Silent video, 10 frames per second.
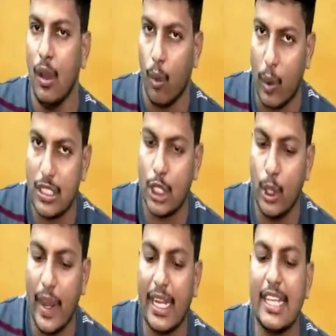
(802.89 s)
Once
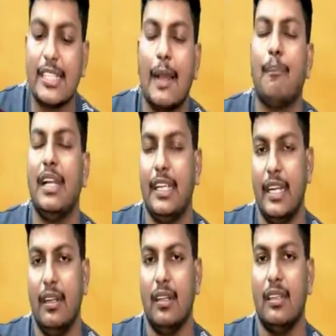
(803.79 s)
UAT is
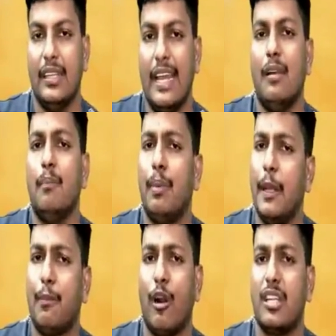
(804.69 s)
completed, then
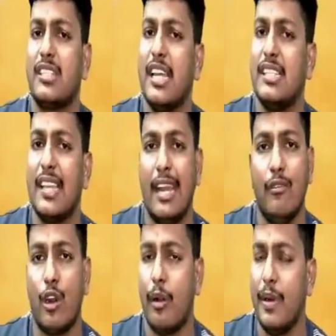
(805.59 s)
pre-prod staging
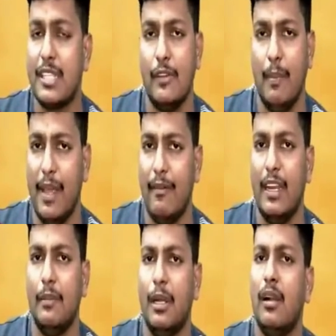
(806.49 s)
environments will be
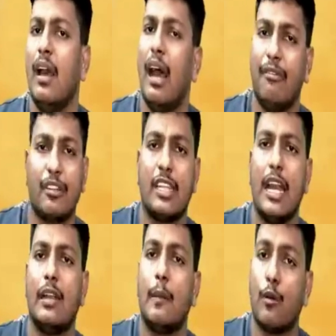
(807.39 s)
available. After
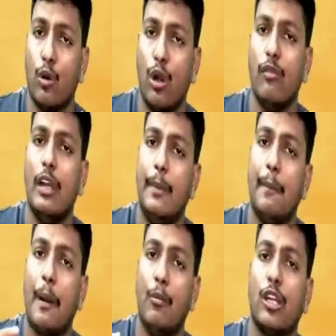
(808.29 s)
that, code will be
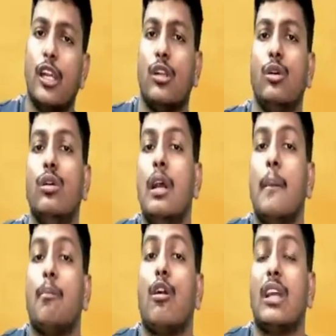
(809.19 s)
promoted to
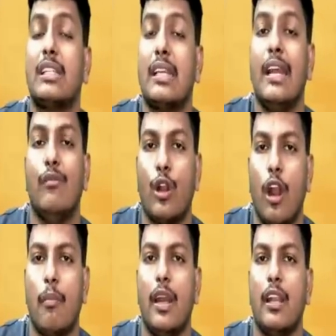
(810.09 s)
production
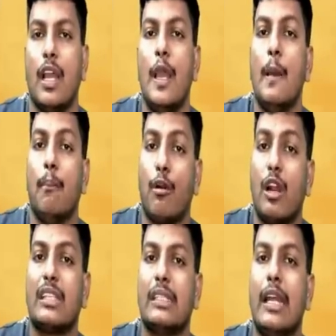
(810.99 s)
environment.
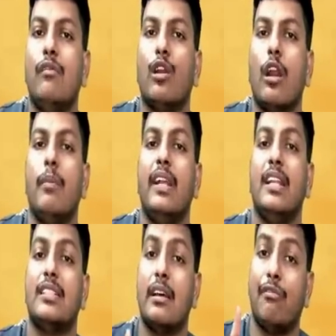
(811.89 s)
Production environment
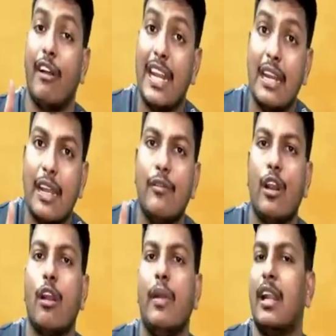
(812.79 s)
is the final
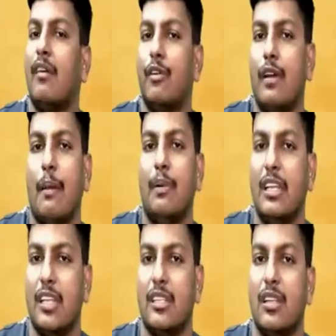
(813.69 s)
environment of our
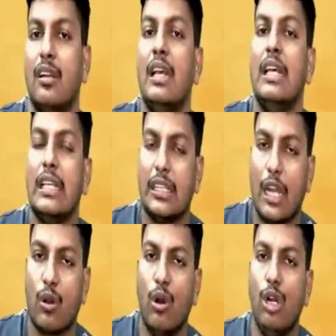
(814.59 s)
application. The
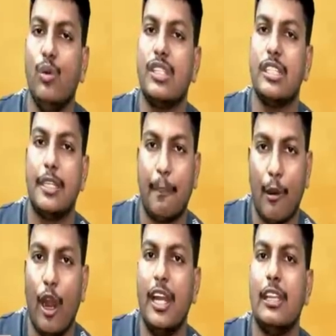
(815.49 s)
code which is
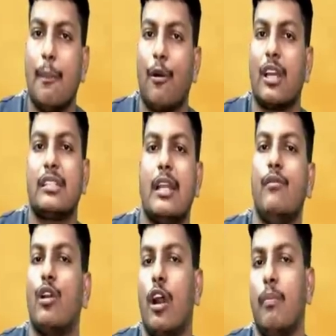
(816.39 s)
deployed in the production
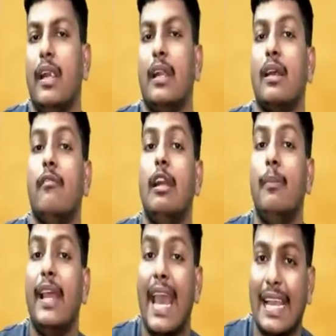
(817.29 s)
environment will
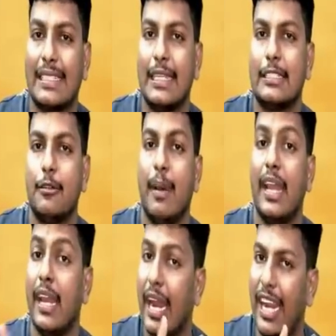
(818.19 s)
be accessed by
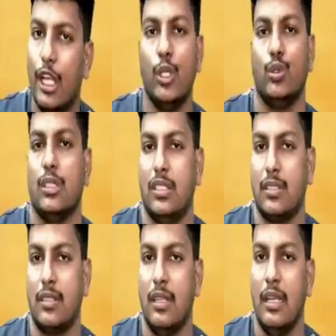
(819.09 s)
end
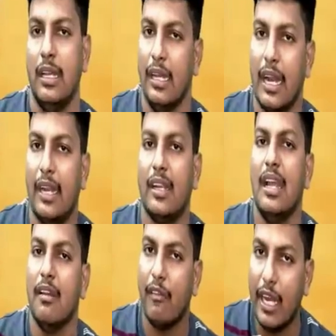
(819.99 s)
users. Right.
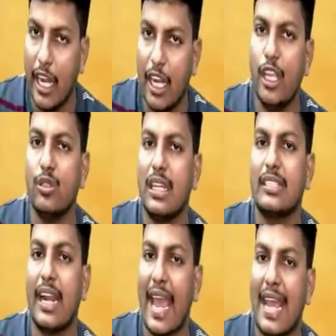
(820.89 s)
When end users
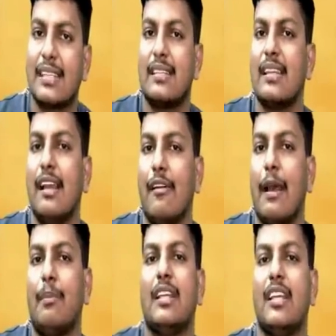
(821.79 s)
are accessing our
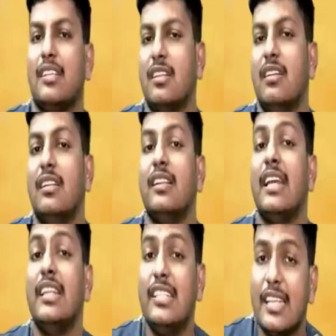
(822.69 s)
application, there
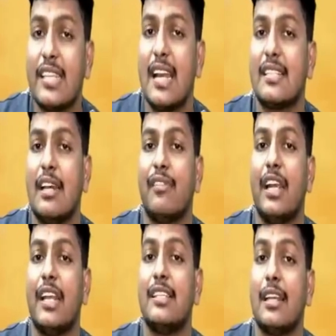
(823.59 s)
is a chance of
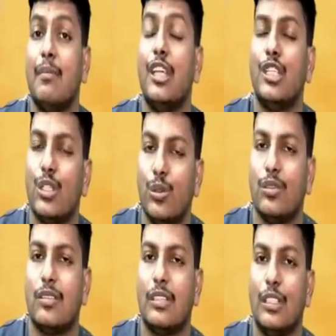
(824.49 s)
getting some
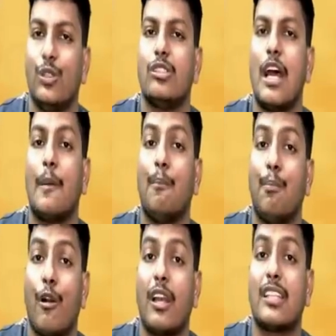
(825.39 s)
issues. Those are
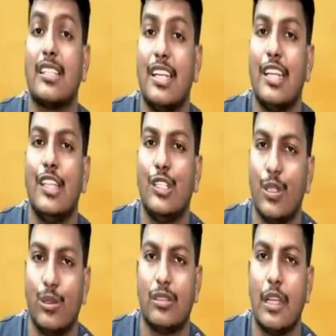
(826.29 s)
production
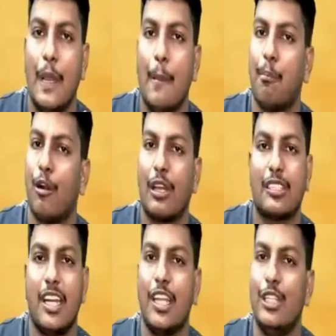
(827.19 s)
issues.
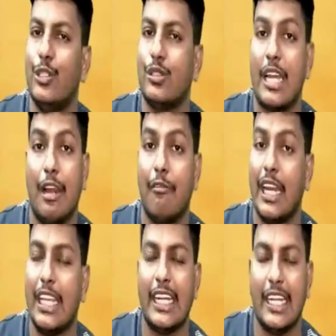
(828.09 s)
Production issues are
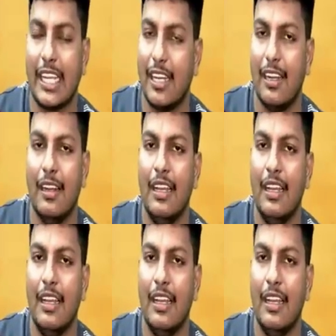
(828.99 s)
very critical.